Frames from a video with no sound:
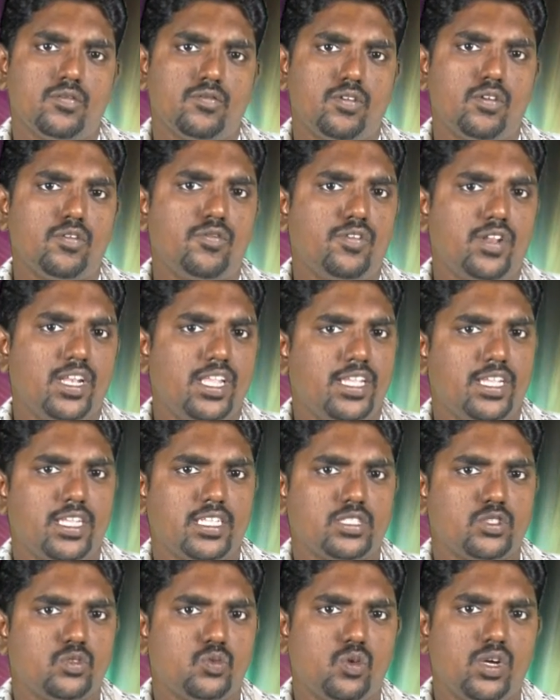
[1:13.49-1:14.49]
fulfilling
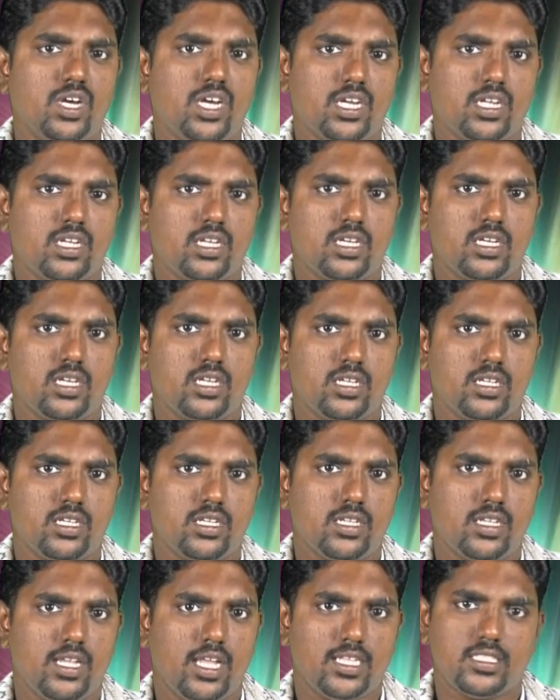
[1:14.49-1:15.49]
his work
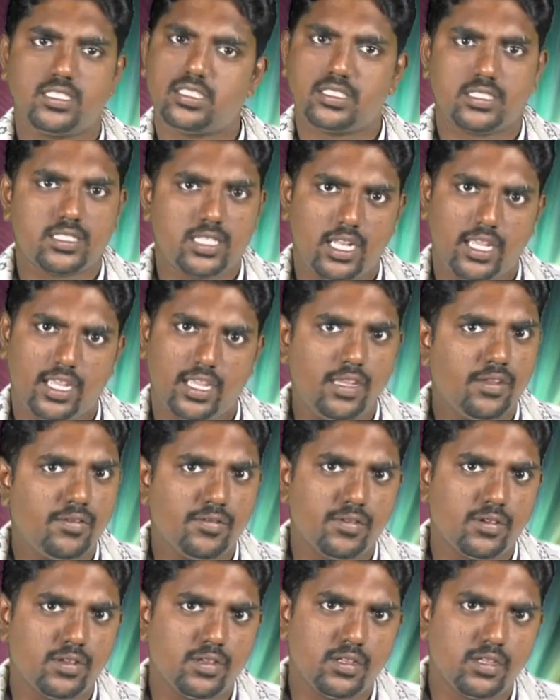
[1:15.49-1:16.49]
as a
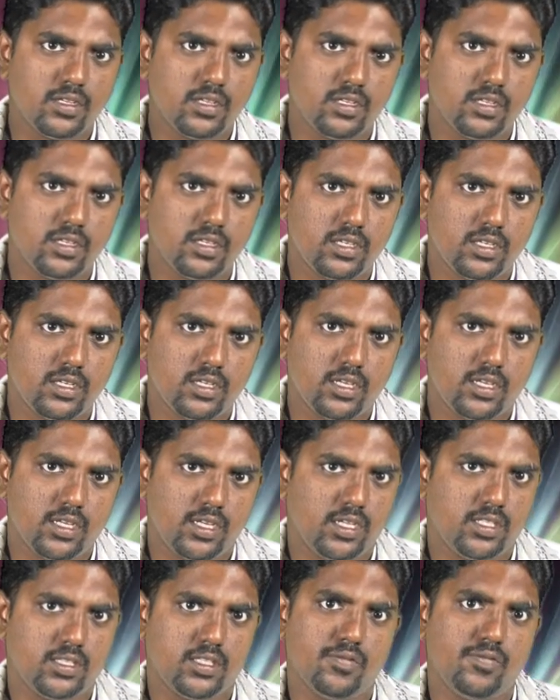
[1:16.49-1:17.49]
slave
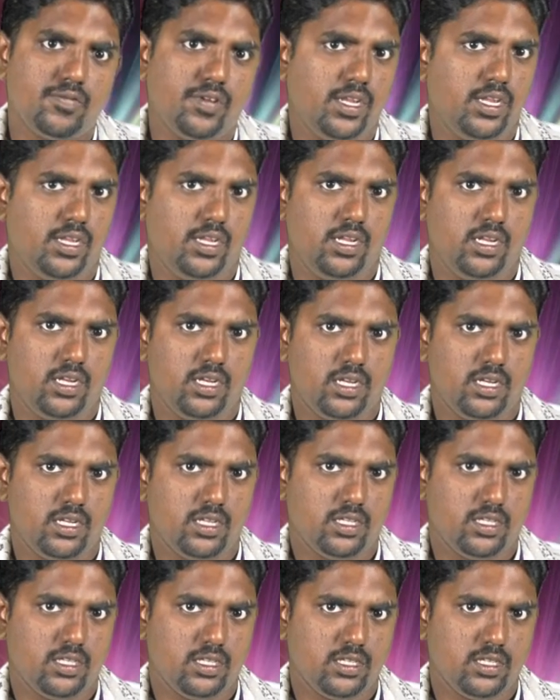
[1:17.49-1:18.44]
in the field,